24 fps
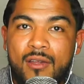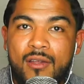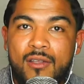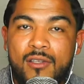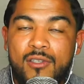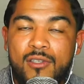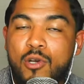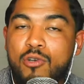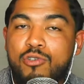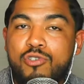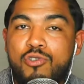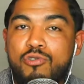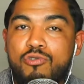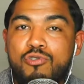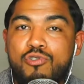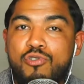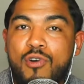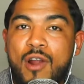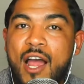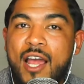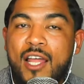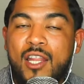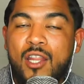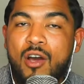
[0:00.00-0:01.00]
Don't you
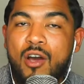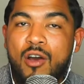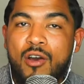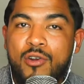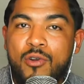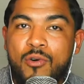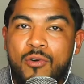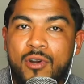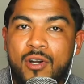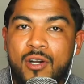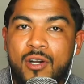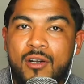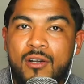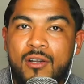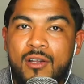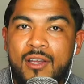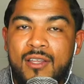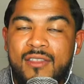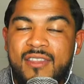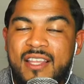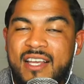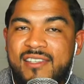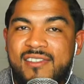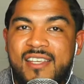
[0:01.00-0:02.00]
try law and order.
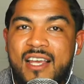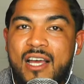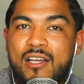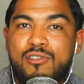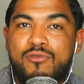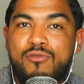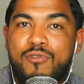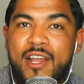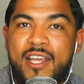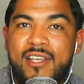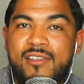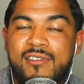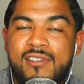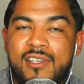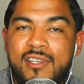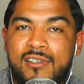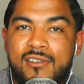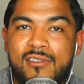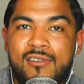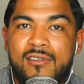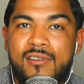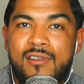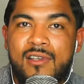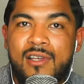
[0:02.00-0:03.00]
That sounds
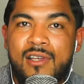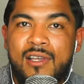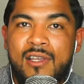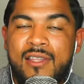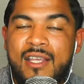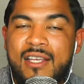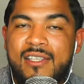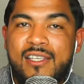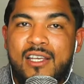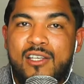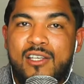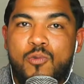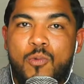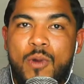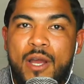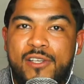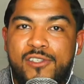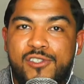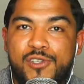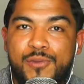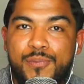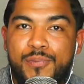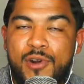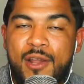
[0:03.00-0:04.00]
racist. That sounds white
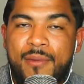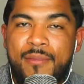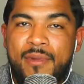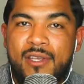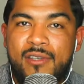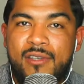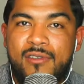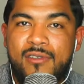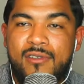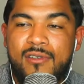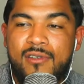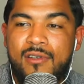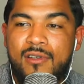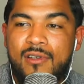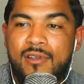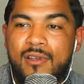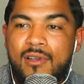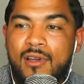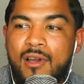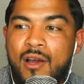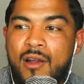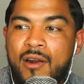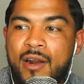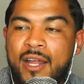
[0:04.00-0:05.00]
supremacist.
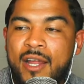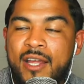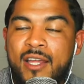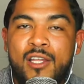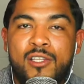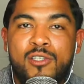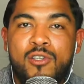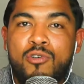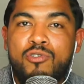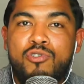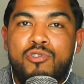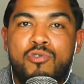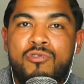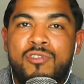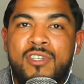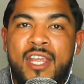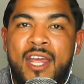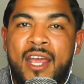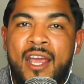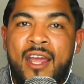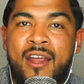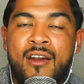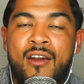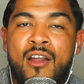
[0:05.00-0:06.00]
All right. Don't you
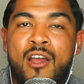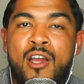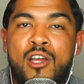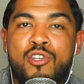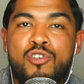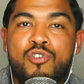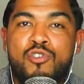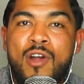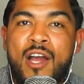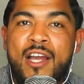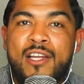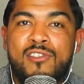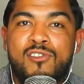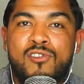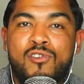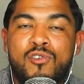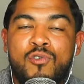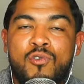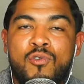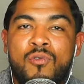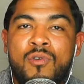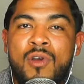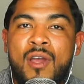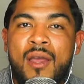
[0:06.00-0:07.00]
dare try
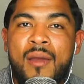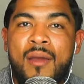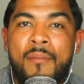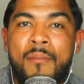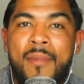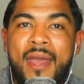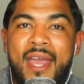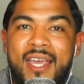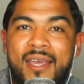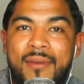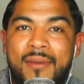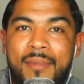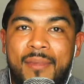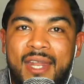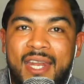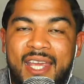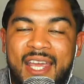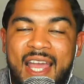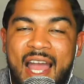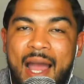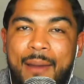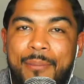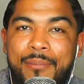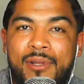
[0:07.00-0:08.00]
to make
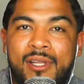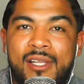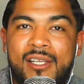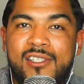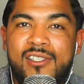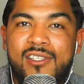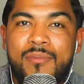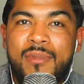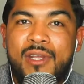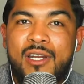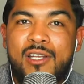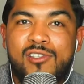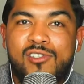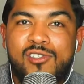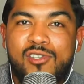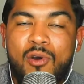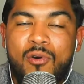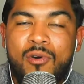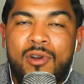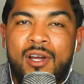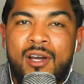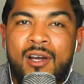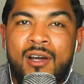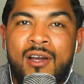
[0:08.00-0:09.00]
Minneapolis,
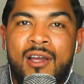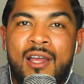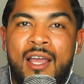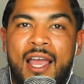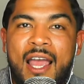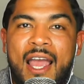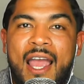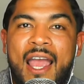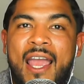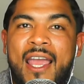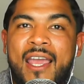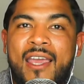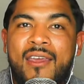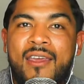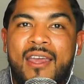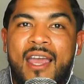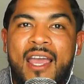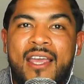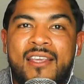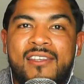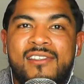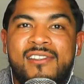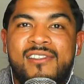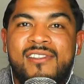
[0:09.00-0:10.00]
Minnesota
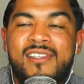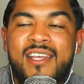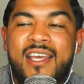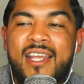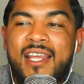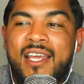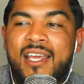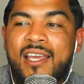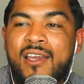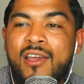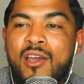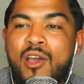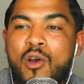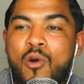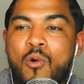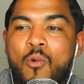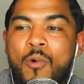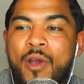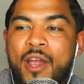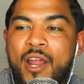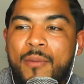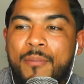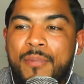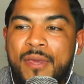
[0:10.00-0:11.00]
a city
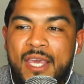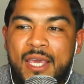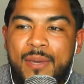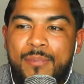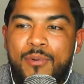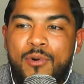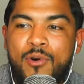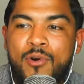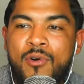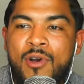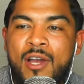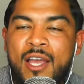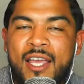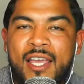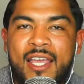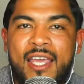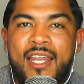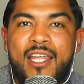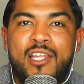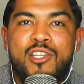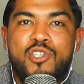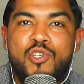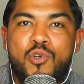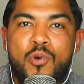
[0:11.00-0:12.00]
where people can
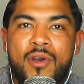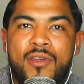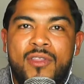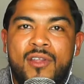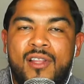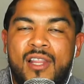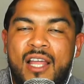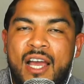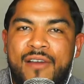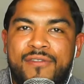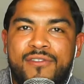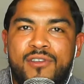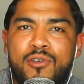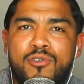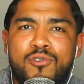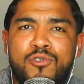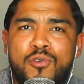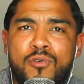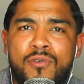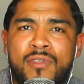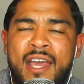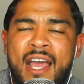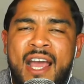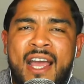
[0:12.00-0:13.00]
enjoy their life. Don't
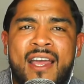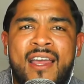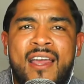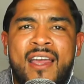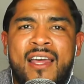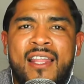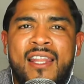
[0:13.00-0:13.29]
do that.